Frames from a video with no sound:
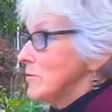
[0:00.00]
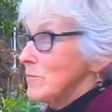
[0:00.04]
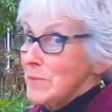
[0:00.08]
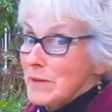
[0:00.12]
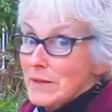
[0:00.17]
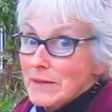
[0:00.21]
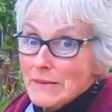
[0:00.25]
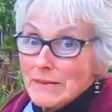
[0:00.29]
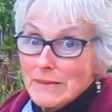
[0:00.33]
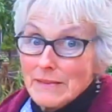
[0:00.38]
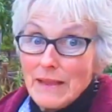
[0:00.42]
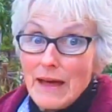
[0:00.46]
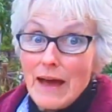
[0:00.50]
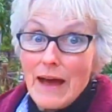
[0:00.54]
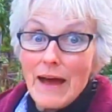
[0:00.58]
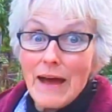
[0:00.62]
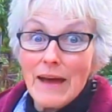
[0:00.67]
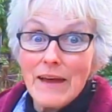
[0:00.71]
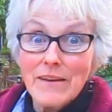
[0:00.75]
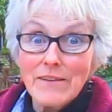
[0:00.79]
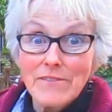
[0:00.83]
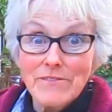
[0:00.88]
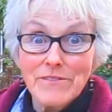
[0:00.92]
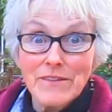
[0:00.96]
to be
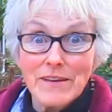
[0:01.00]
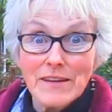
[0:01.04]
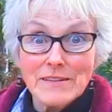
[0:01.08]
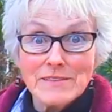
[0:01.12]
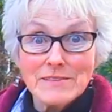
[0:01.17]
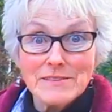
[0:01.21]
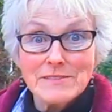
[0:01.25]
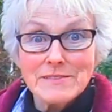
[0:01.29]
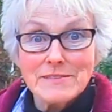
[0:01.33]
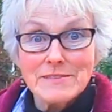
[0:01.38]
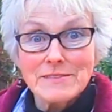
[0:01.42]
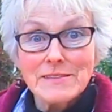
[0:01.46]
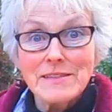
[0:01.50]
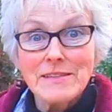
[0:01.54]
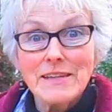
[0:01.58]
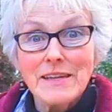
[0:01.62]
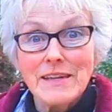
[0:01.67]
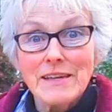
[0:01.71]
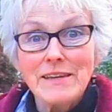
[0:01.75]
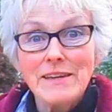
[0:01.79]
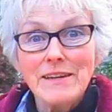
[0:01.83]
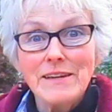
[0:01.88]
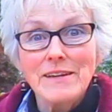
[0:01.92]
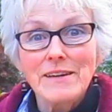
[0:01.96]
live and
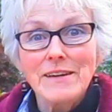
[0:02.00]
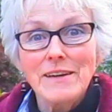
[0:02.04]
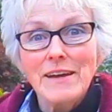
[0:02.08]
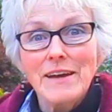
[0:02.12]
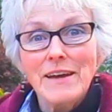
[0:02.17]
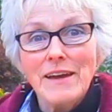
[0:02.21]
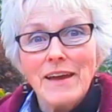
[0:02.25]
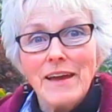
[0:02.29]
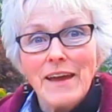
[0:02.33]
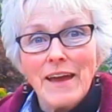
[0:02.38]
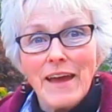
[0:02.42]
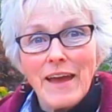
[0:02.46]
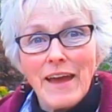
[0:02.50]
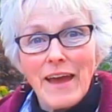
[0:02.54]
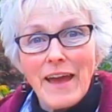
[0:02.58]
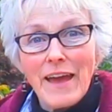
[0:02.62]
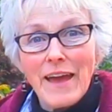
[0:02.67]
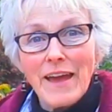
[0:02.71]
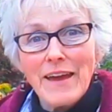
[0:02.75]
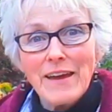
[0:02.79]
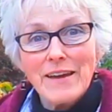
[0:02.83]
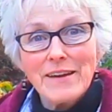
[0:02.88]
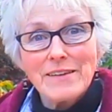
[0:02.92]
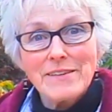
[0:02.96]
sunny,
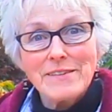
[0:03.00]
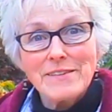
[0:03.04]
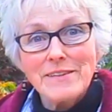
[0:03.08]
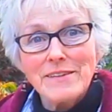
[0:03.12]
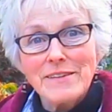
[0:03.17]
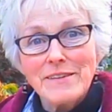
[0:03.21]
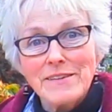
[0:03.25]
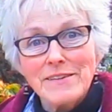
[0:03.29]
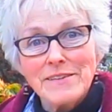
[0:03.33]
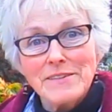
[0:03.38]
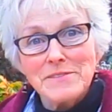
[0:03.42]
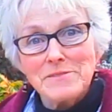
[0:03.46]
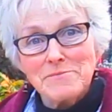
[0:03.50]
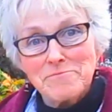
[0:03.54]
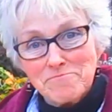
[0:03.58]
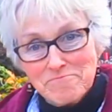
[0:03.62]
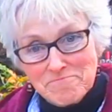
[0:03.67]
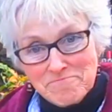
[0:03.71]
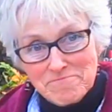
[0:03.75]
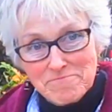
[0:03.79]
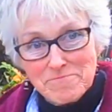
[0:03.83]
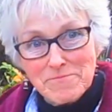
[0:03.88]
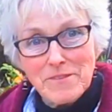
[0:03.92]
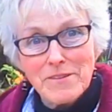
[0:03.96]
and uh,
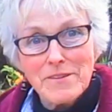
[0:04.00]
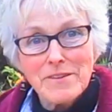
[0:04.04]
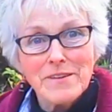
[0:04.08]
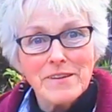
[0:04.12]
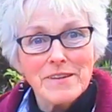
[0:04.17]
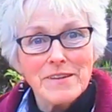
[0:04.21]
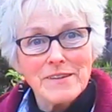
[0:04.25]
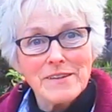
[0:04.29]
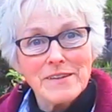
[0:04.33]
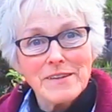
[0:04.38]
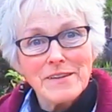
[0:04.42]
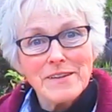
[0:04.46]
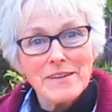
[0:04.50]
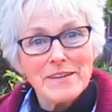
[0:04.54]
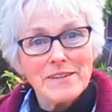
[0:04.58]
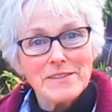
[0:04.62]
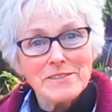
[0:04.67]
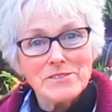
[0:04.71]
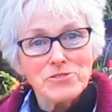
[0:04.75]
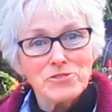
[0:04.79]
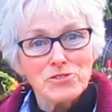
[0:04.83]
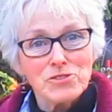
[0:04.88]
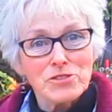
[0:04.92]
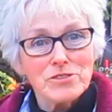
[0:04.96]

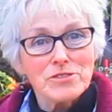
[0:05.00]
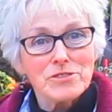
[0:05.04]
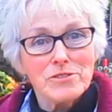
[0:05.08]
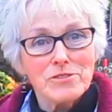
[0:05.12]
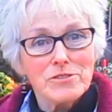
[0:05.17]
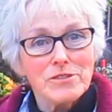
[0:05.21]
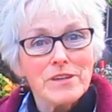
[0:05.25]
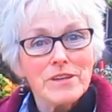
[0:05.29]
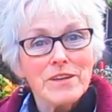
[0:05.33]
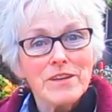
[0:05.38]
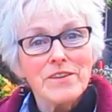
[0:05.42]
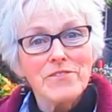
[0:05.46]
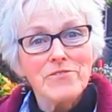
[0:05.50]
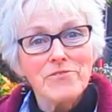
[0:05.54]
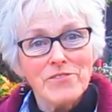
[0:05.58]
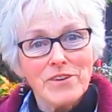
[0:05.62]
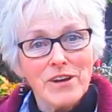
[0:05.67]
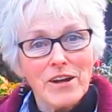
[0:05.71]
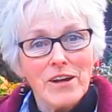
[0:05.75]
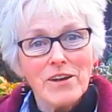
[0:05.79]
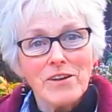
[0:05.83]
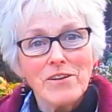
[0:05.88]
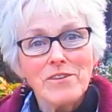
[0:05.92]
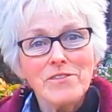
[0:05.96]
it's just going to
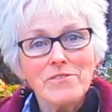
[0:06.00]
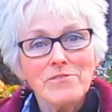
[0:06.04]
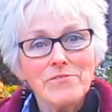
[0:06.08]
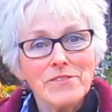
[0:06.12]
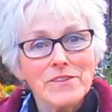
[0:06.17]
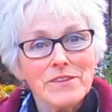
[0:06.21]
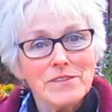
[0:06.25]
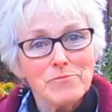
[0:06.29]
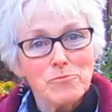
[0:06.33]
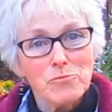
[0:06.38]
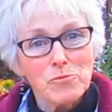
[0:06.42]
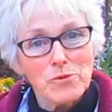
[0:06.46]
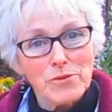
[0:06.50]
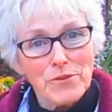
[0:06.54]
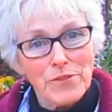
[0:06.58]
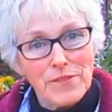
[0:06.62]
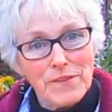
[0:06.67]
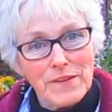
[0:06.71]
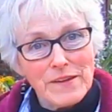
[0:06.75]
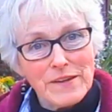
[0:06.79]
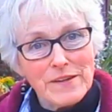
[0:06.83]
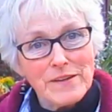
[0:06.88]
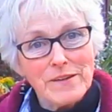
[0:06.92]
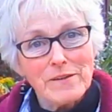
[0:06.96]
evolve, and we're
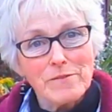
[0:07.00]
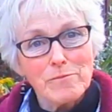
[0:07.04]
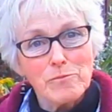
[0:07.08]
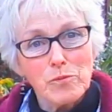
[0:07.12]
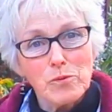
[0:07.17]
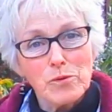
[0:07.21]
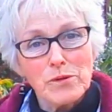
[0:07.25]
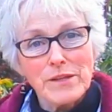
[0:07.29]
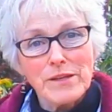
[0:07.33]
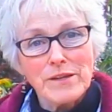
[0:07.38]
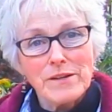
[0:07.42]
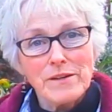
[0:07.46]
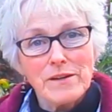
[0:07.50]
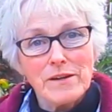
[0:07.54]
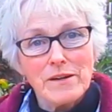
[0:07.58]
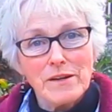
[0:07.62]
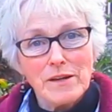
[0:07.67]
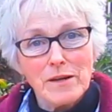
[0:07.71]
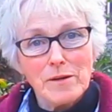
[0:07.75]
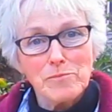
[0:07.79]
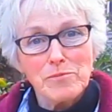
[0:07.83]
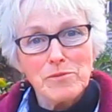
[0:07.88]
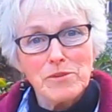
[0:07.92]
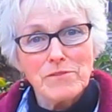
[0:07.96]
thinking of putting a
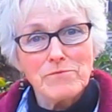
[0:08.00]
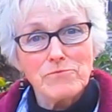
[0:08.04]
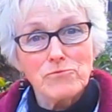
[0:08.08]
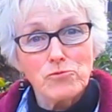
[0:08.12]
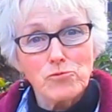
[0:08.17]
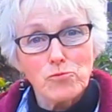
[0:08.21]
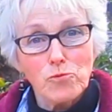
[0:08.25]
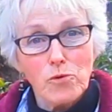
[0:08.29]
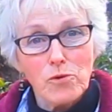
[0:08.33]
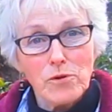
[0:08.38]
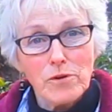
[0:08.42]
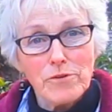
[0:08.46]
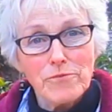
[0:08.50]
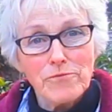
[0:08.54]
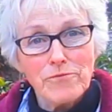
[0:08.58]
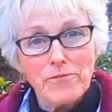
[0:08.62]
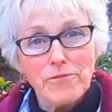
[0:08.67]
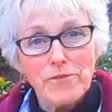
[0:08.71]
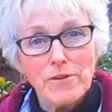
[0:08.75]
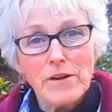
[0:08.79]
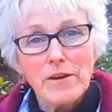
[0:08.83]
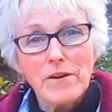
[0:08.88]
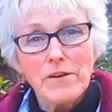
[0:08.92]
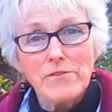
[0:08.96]
couple of dwarf
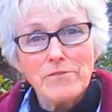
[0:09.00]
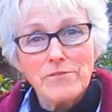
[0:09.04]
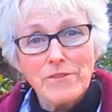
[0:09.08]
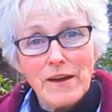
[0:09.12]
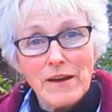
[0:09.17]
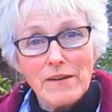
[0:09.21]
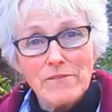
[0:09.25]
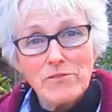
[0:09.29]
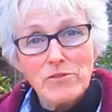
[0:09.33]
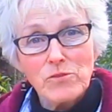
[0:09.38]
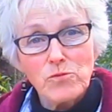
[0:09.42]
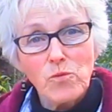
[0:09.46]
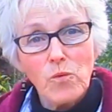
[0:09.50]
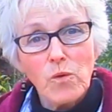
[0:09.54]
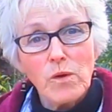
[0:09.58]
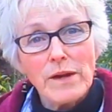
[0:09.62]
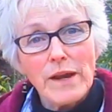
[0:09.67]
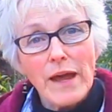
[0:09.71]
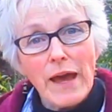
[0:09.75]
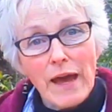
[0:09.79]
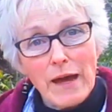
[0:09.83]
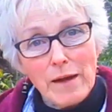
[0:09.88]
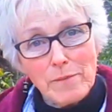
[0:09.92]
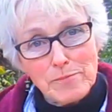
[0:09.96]
five in
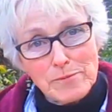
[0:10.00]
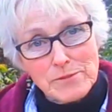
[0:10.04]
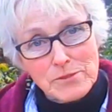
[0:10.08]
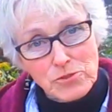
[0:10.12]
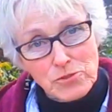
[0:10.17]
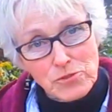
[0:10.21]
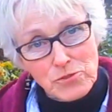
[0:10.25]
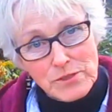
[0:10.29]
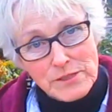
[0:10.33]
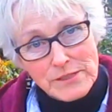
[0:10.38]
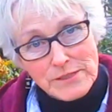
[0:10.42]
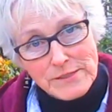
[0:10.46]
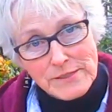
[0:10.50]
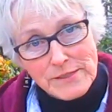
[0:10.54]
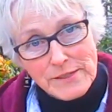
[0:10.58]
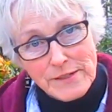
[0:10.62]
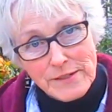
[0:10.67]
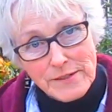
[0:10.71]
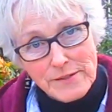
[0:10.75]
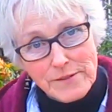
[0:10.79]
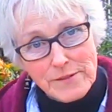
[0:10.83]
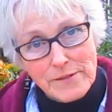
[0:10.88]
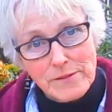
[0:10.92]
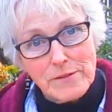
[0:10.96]
one apple trees
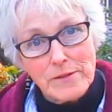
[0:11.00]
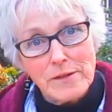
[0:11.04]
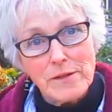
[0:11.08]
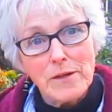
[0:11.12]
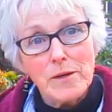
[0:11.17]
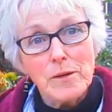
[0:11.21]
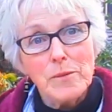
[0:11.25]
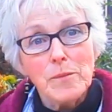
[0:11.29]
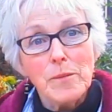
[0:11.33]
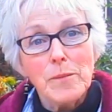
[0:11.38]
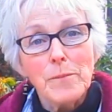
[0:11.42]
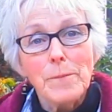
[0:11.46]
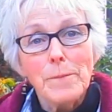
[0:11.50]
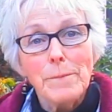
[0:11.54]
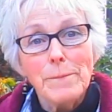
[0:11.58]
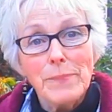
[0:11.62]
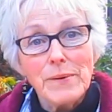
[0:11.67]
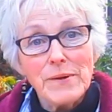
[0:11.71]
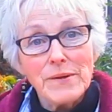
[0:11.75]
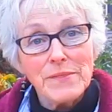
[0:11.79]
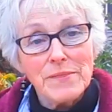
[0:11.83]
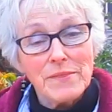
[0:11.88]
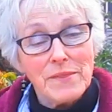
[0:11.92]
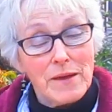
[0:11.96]
here,
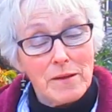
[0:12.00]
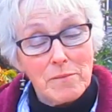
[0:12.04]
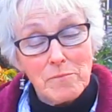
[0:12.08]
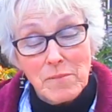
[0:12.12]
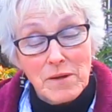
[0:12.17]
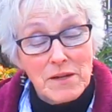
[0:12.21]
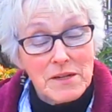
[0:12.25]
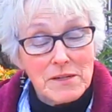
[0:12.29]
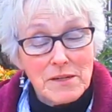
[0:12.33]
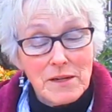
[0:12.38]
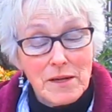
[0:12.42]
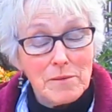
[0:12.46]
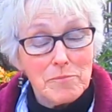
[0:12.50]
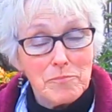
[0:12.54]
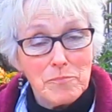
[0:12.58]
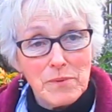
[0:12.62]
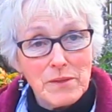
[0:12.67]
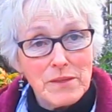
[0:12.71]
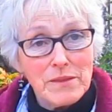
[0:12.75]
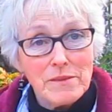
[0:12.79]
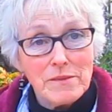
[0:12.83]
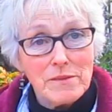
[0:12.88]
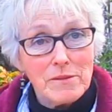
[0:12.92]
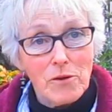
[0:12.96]
but that might not
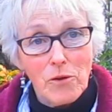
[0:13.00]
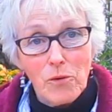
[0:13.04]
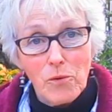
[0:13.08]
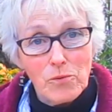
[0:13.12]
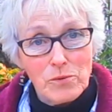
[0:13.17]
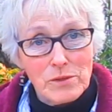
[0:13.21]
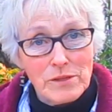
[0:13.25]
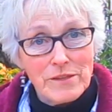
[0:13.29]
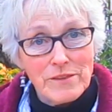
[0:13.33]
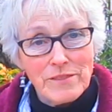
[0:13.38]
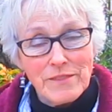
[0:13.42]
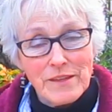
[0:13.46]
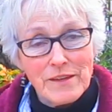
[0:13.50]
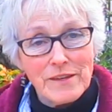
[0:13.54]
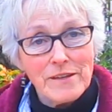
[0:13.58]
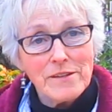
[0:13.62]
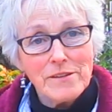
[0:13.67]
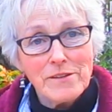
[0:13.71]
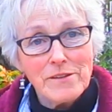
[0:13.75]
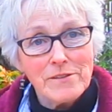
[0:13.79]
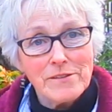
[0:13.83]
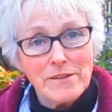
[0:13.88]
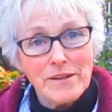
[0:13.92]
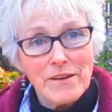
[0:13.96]
be the only
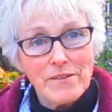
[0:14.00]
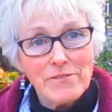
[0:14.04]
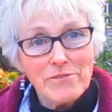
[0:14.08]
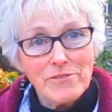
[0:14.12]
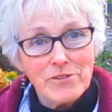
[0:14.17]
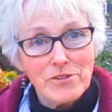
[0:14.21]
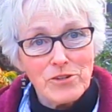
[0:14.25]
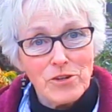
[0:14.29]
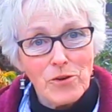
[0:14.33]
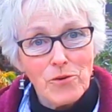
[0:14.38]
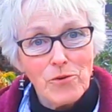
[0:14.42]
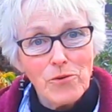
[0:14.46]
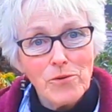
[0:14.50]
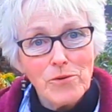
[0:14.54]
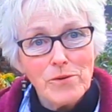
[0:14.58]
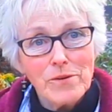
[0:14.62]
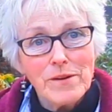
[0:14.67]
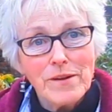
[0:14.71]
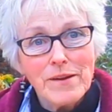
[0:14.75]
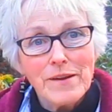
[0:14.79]
thing. You never know.